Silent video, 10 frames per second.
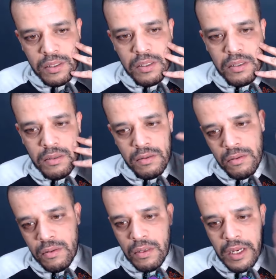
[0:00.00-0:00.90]

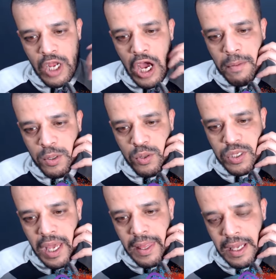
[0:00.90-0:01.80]
In Arabic you
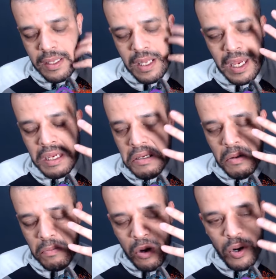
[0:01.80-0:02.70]
say that, like
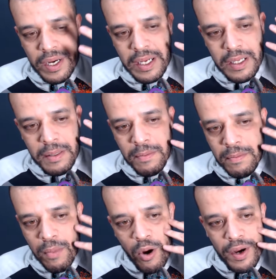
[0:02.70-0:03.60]

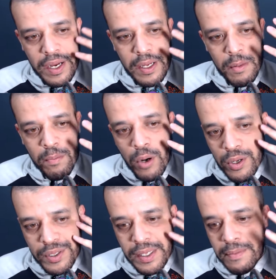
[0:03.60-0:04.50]
boring,
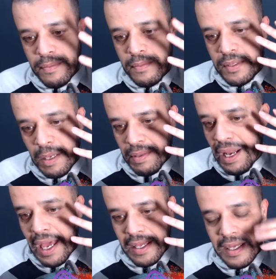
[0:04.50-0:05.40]
boredom,
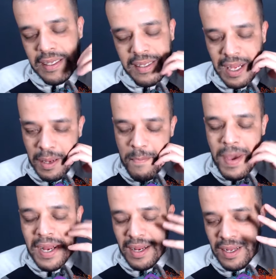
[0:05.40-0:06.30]
something like that, like
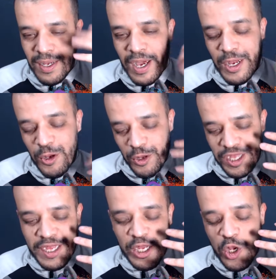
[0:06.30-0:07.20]
melal.
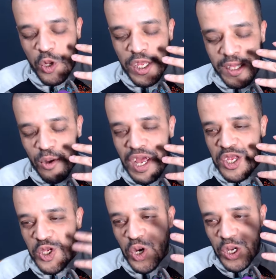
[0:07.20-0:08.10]
You need to
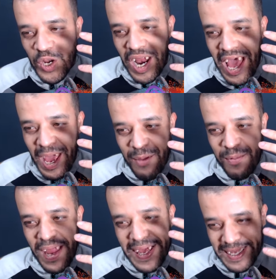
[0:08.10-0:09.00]
enjoy your life,
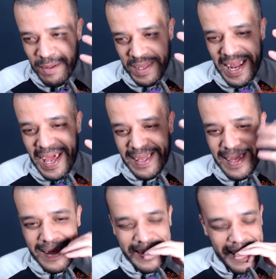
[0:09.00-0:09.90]
like something like
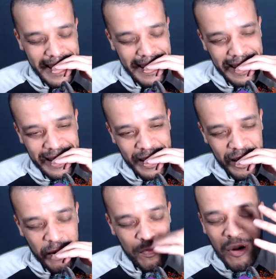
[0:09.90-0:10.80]
that, yeah.
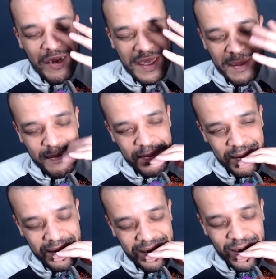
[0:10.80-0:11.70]
Boredom.
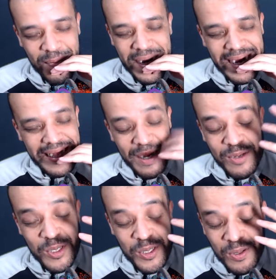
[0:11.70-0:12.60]
Oh my god, I
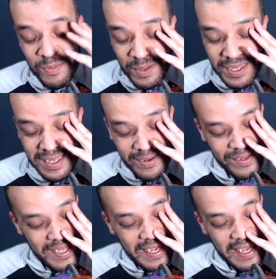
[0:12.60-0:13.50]
was stupid
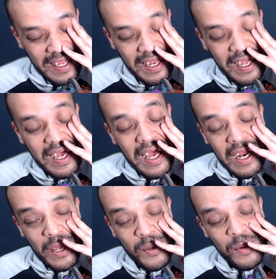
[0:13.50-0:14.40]
thinking
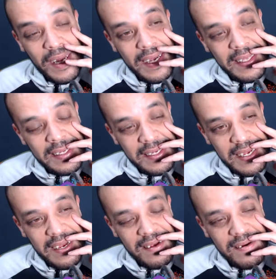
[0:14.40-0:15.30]
la noia it is
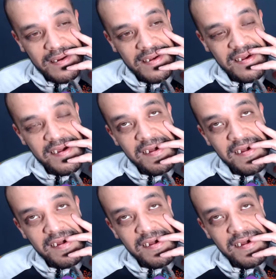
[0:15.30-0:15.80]
gear.